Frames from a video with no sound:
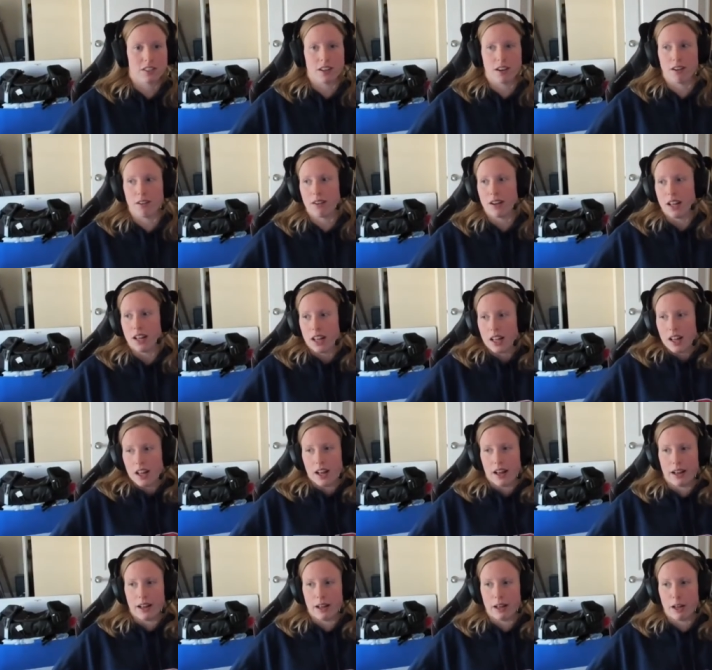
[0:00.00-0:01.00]
So,
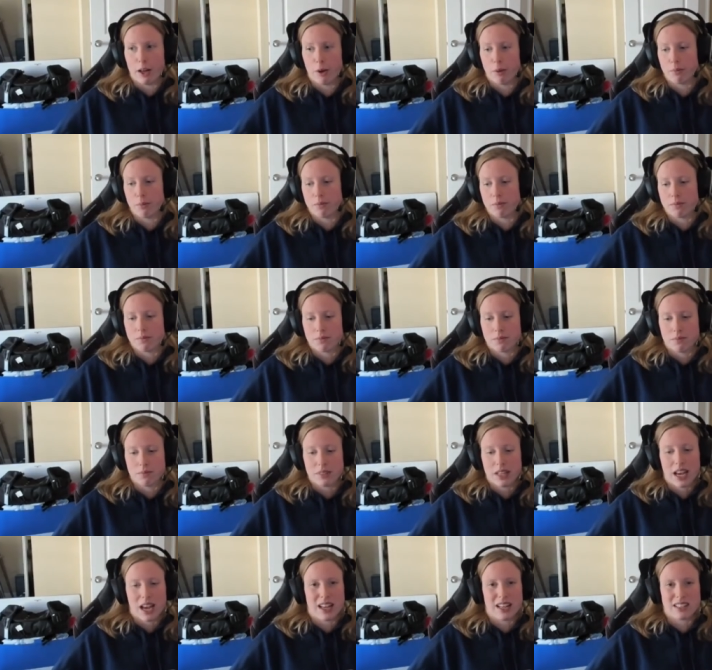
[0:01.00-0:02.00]
um
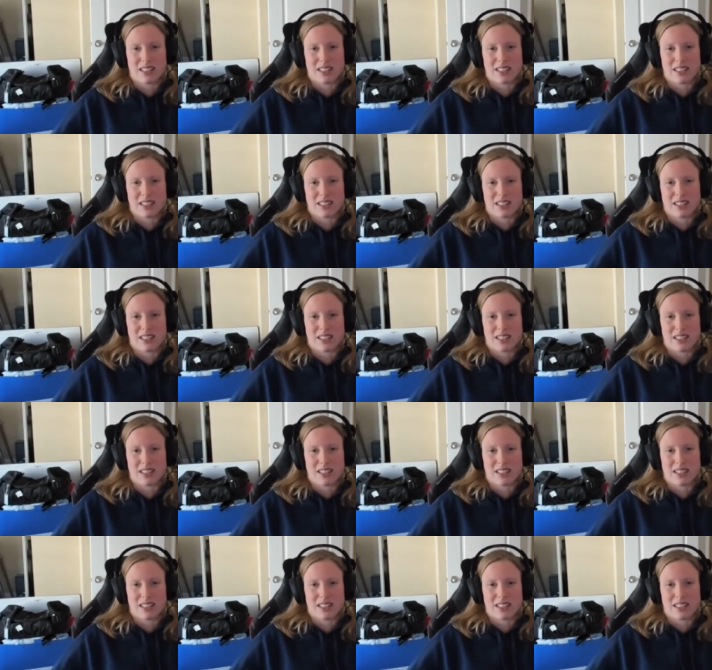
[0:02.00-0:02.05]
yeah,